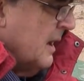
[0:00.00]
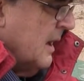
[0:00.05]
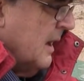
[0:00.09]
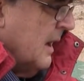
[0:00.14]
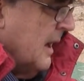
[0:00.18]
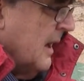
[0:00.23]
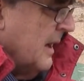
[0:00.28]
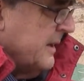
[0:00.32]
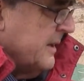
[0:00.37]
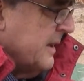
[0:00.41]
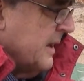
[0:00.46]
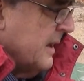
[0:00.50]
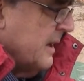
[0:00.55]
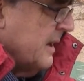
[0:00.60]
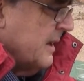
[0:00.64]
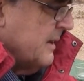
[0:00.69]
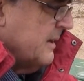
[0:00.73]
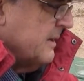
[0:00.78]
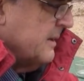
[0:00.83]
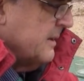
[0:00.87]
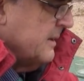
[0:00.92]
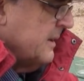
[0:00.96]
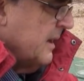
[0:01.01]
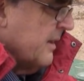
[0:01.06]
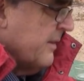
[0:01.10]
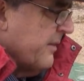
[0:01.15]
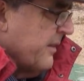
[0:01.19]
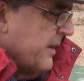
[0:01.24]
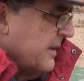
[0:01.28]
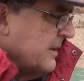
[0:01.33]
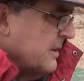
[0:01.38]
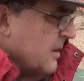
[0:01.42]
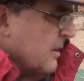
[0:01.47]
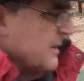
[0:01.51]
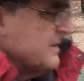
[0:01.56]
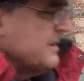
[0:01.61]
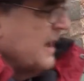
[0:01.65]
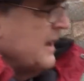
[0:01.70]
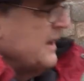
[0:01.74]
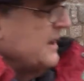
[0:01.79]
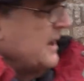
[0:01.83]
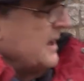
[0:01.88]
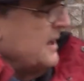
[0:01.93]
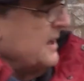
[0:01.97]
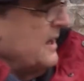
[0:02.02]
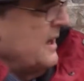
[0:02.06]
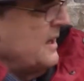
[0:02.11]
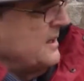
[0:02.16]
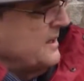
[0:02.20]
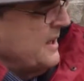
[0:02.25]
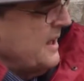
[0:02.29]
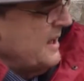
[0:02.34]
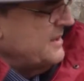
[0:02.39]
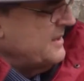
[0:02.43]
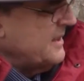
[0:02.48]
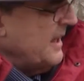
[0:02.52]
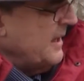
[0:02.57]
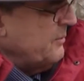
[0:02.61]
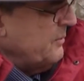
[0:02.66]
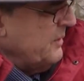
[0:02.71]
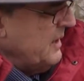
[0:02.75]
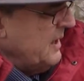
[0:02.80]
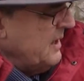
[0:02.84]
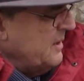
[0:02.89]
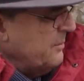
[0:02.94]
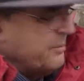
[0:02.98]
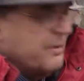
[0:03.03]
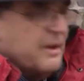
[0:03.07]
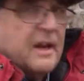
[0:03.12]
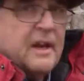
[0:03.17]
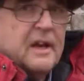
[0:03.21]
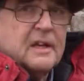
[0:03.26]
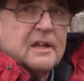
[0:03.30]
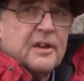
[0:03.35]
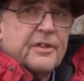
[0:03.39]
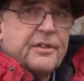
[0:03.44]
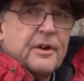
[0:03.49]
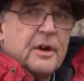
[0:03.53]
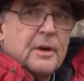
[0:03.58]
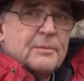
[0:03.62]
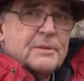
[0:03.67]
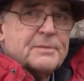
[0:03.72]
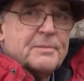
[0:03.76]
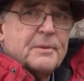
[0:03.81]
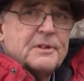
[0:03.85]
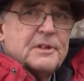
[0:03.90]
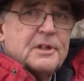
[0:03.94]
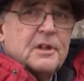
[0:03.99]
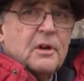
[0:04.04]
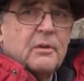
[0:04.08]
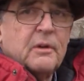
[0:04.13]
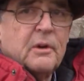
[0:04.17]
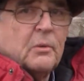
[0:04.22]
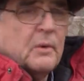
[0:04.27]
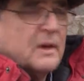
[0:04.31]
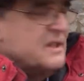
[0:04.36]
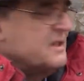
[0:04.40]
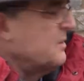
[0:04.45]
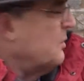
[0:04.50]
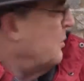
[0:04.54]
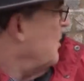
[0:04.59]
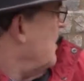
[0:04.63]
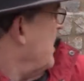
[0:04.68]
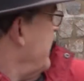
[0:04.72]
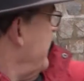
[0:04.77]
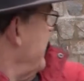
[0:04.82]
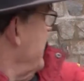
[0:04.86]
And the other thing too is I said we need to preheat the thermos, but you don't want to waste the water.